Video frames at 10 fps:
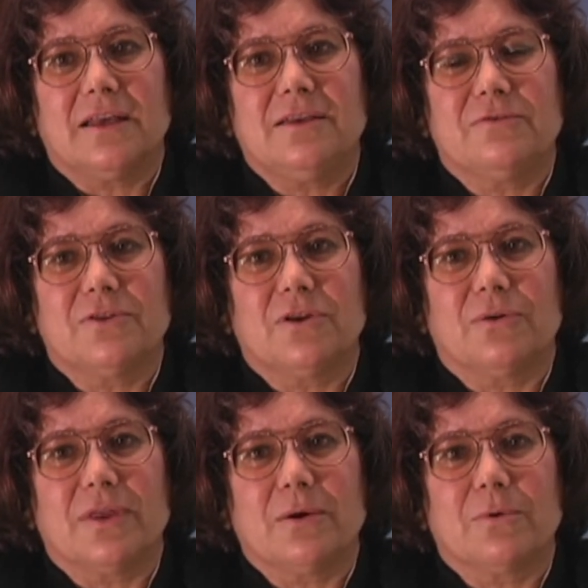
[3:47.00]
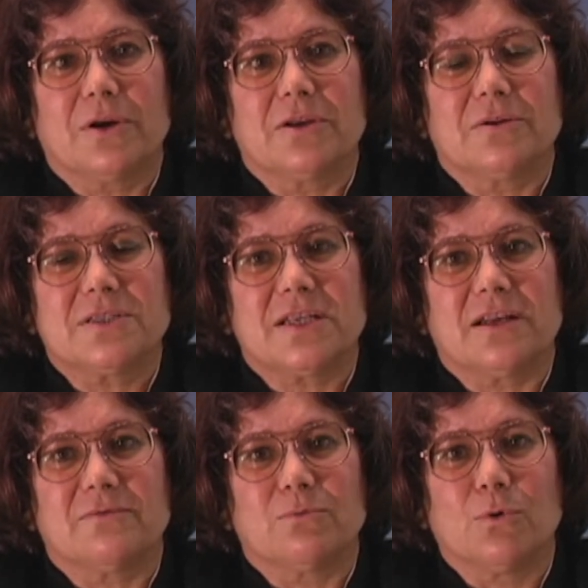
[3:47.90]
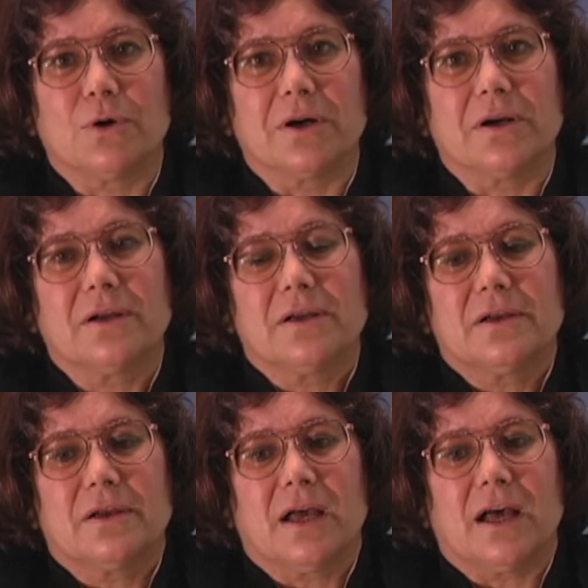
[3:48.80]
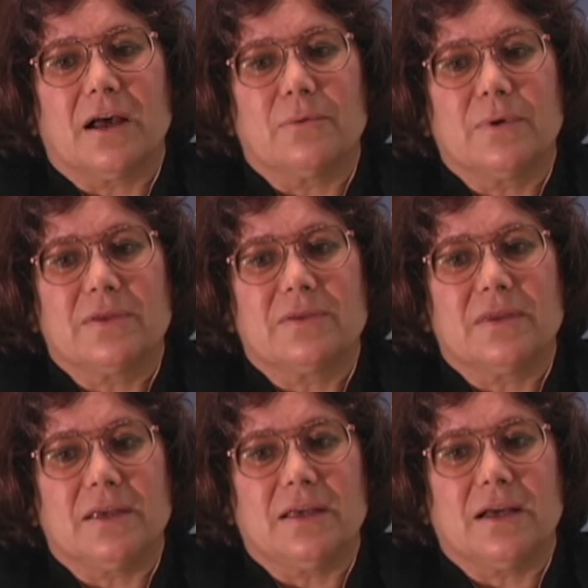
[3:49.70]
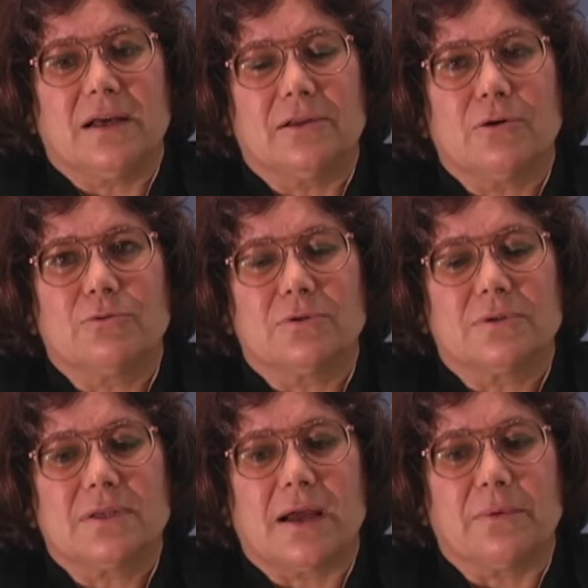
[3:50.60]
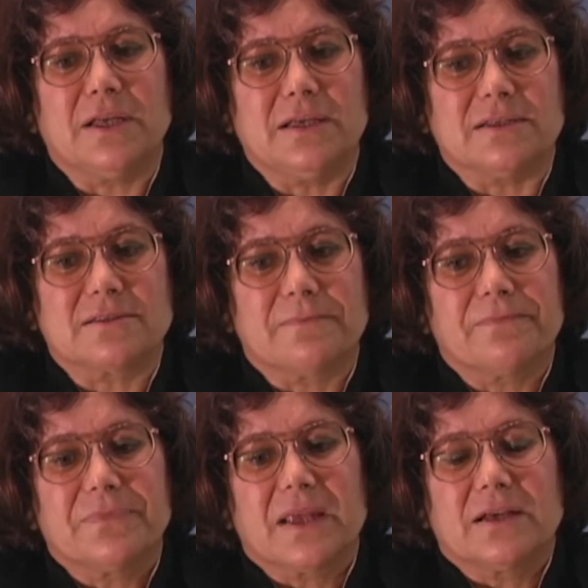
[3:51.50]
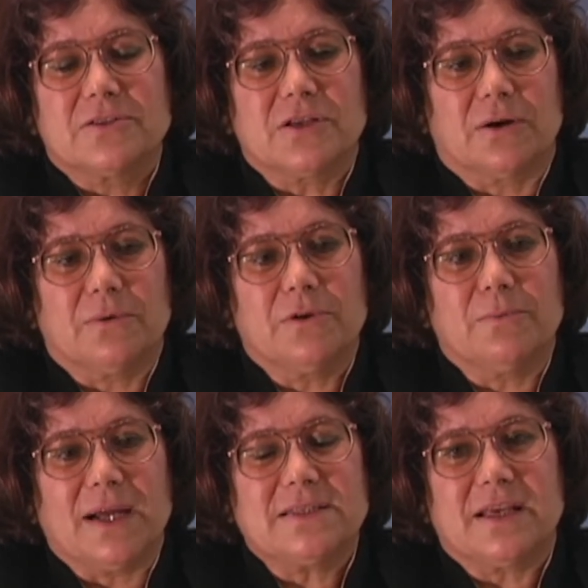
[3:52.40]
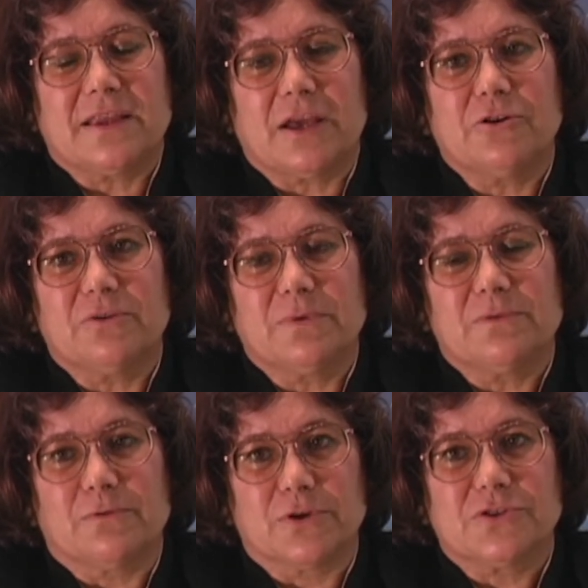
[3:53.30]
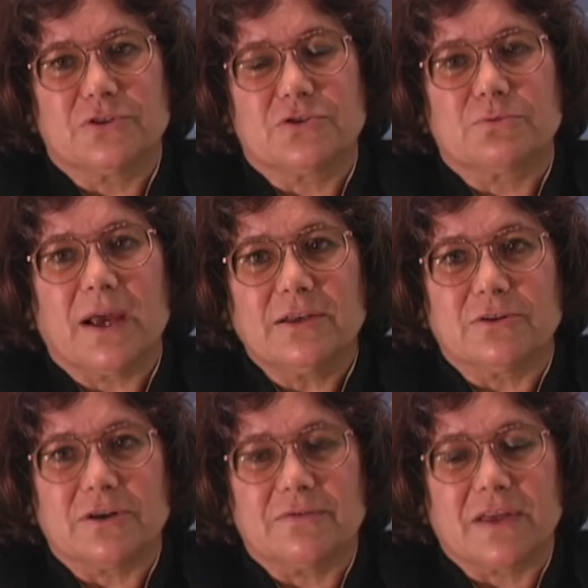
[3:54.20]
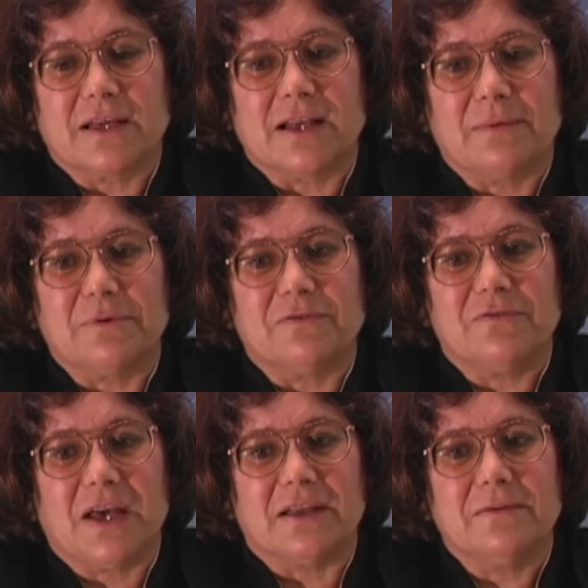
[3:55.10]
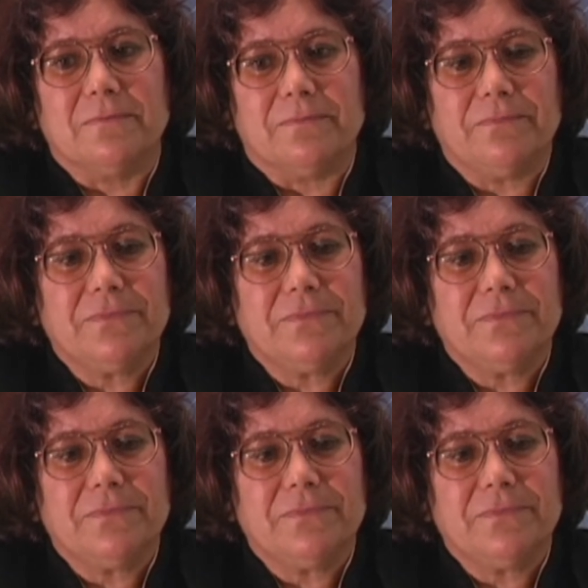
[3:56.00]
even though they were in a state of war with the local Taiwanese. So you might say they could have been forced to surrender if they had not been fed.